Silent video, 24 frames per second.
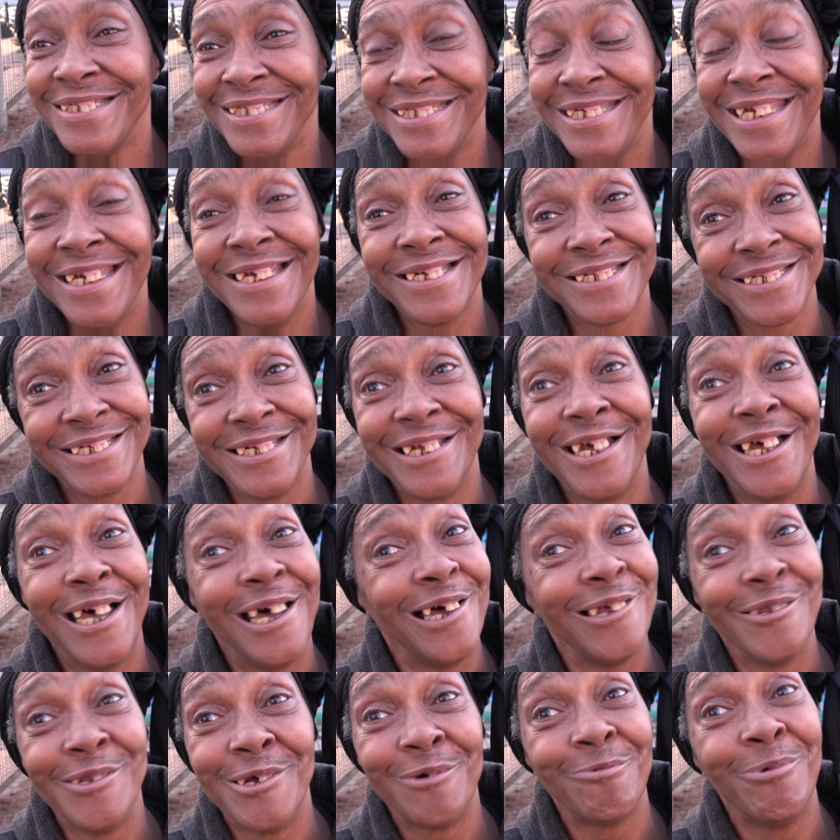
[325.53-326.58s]
Yes,
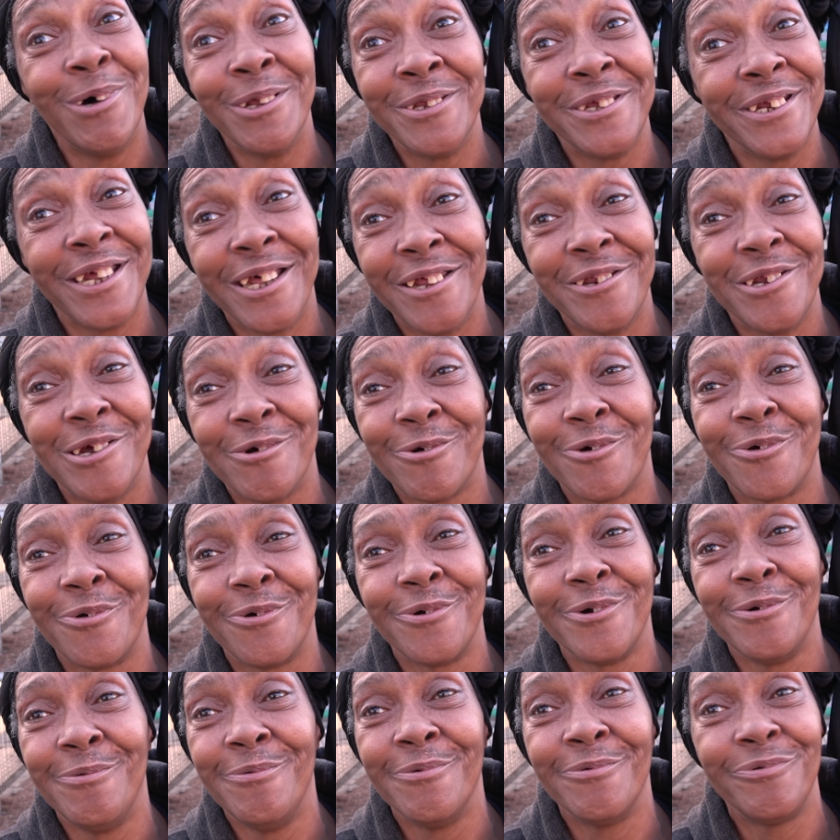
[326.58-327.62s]
and one that I'll never
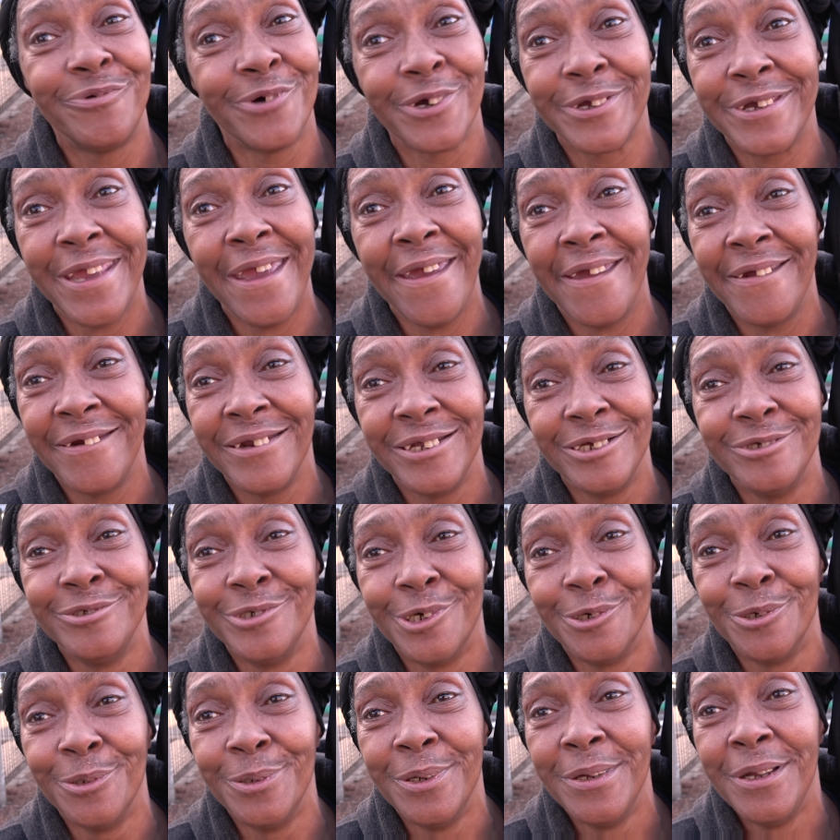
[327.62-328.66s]
forget, you
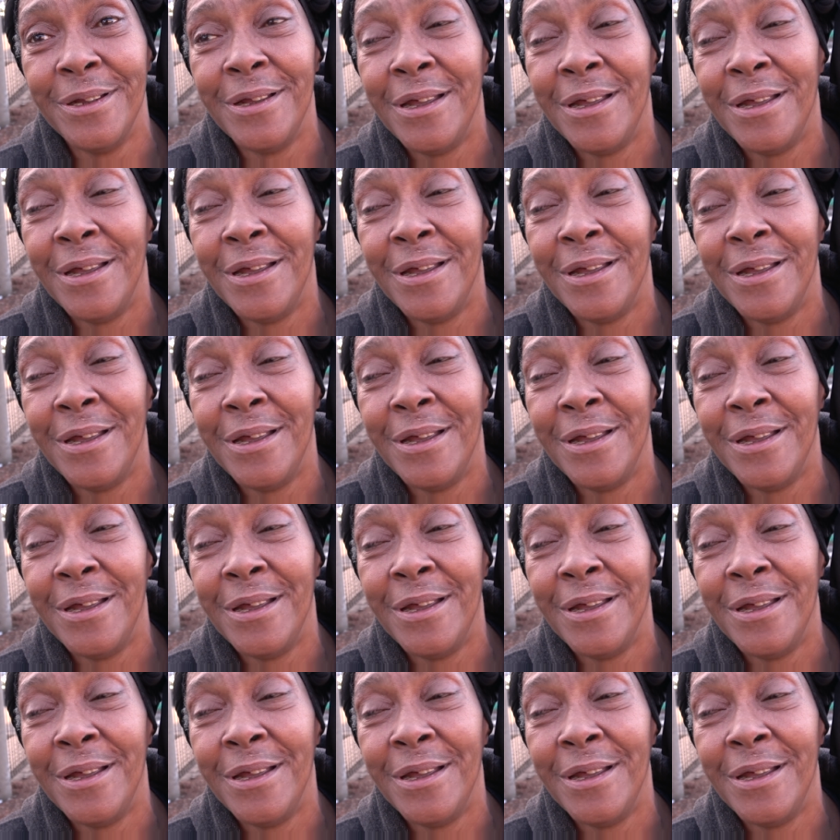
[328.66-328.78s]
know.